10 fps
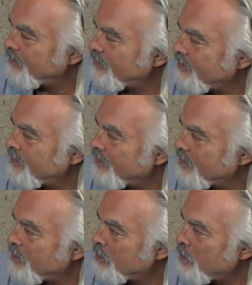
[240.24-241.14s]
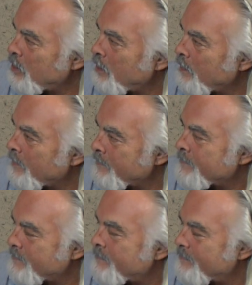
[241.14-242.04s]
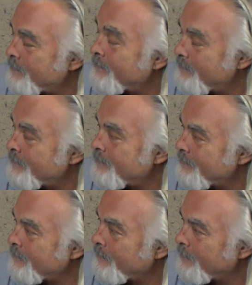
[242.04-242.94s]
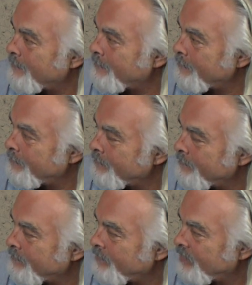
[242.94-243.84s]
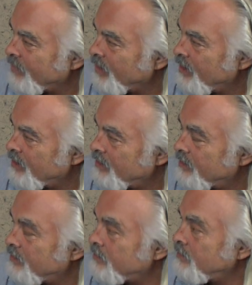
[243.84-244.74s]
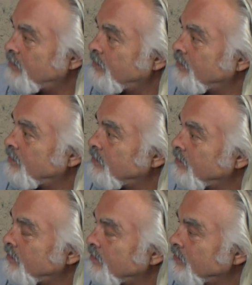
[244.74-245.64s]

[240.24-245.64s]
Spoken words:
(silent)